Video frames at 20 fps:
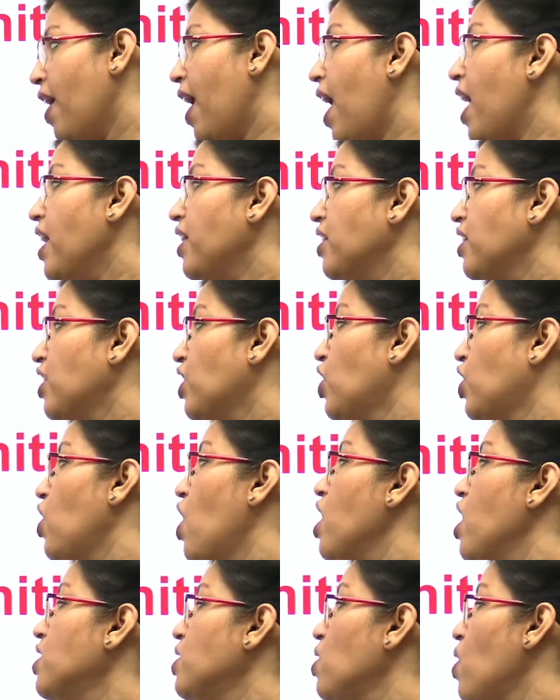
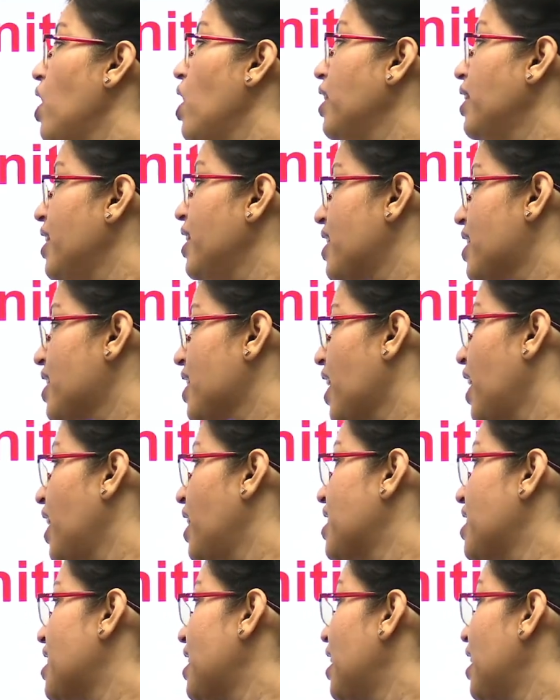Across all these
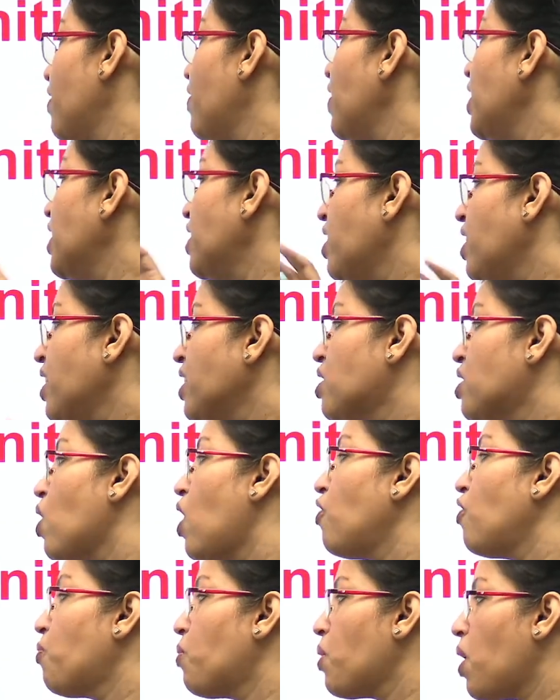scales, living things
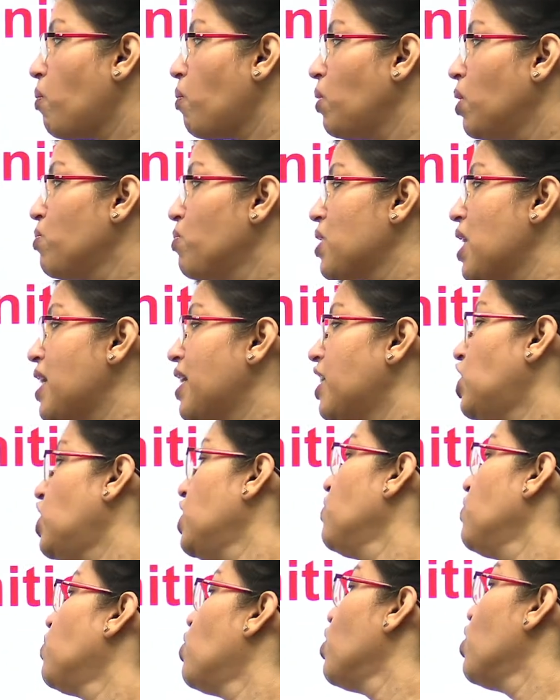solve problems and
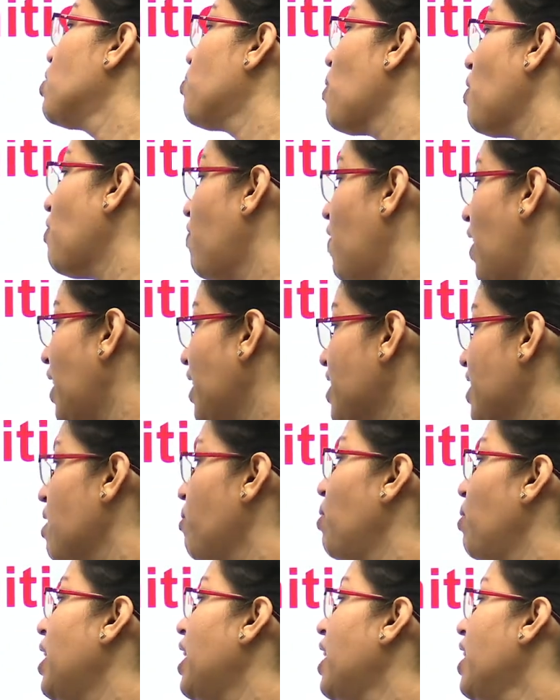achieve goals by
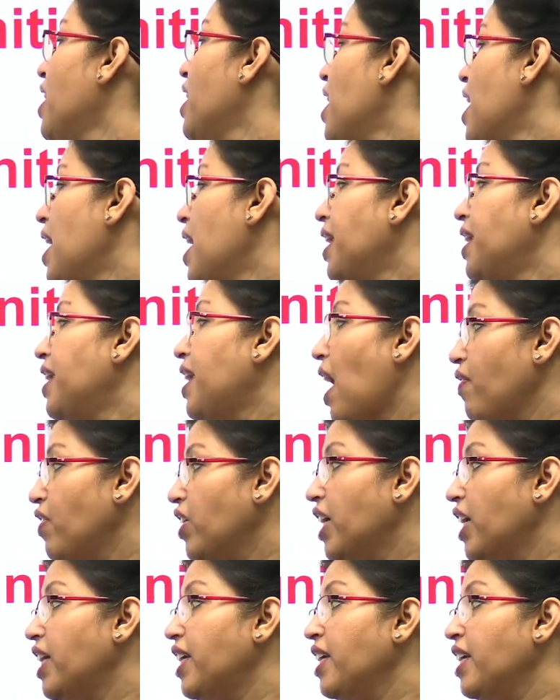flexibly
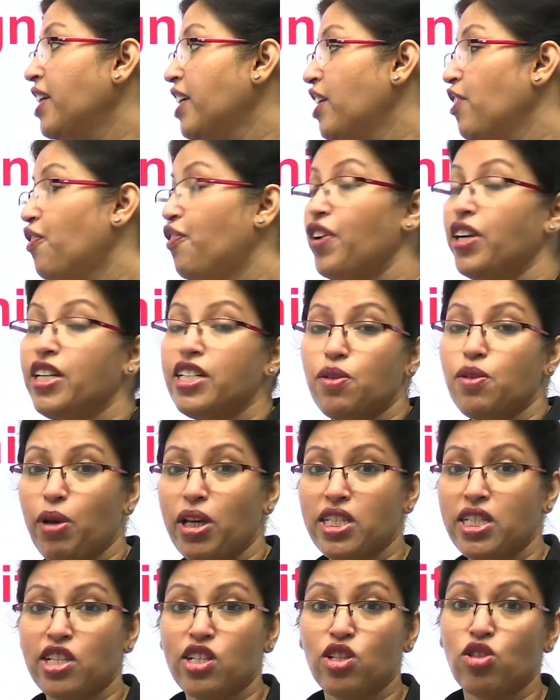navigating different
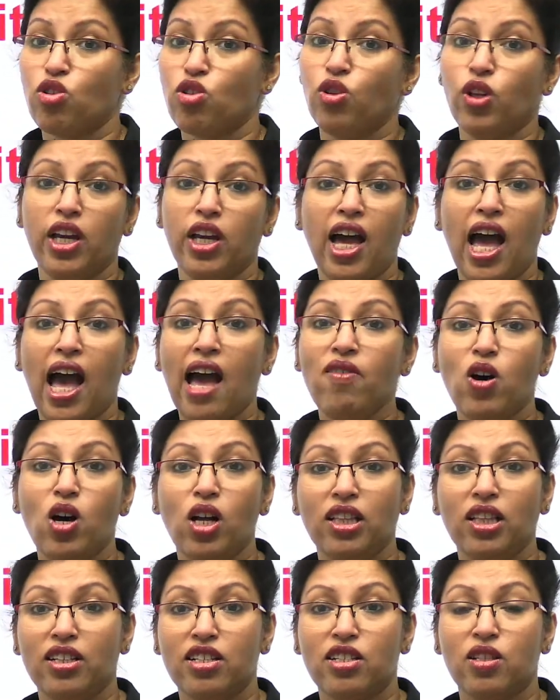spaces. So they have
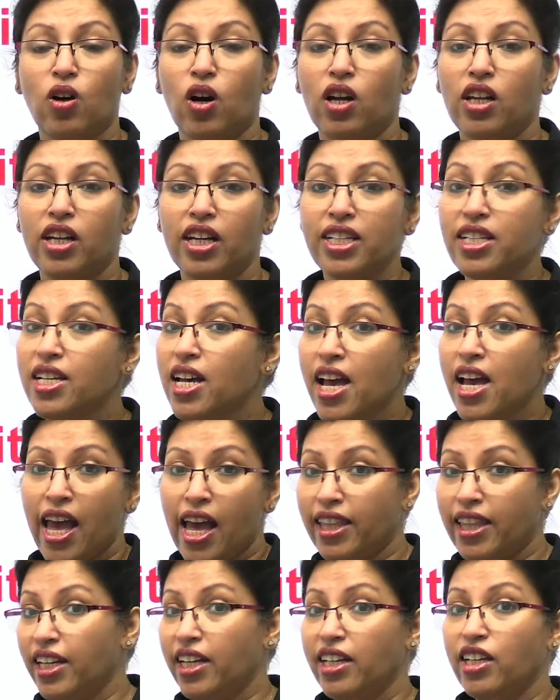all this knowledge
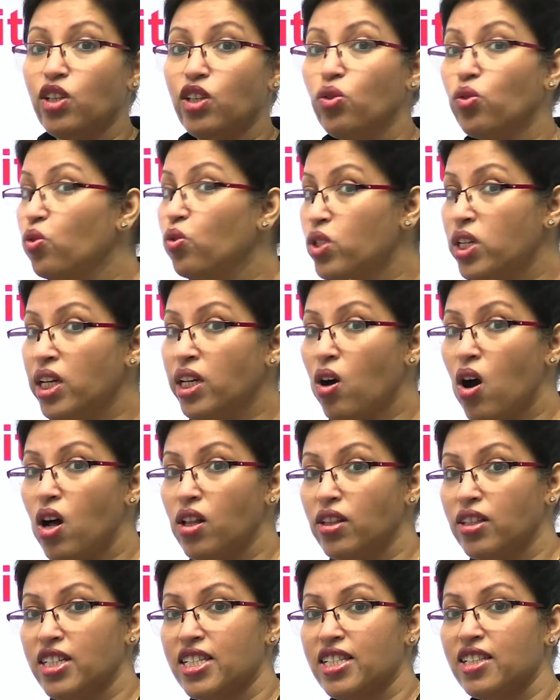and they're using
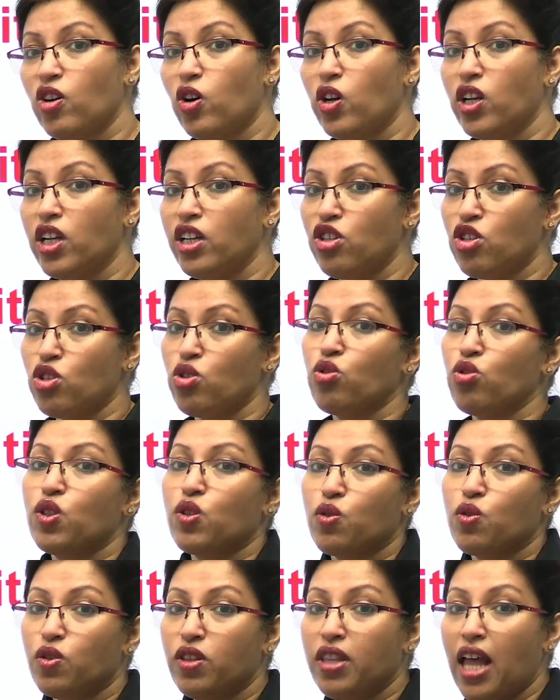all this knowledge to
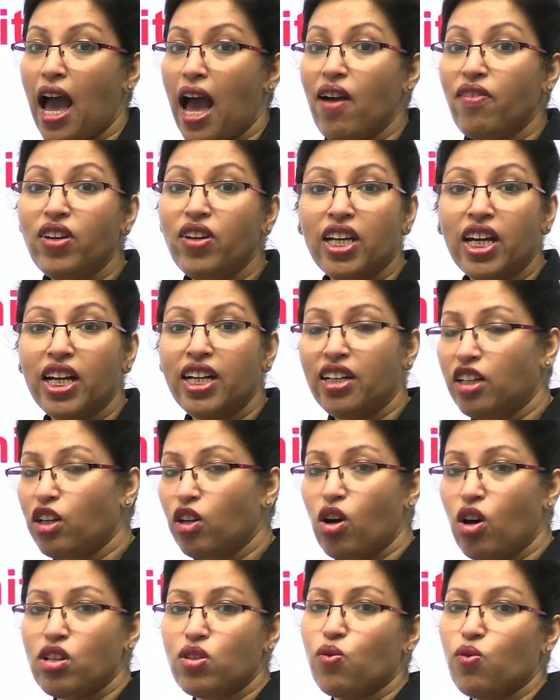navigate
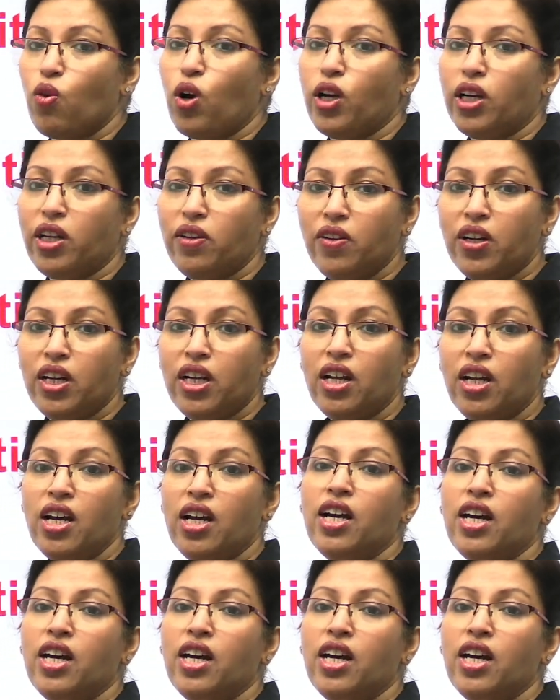across whatever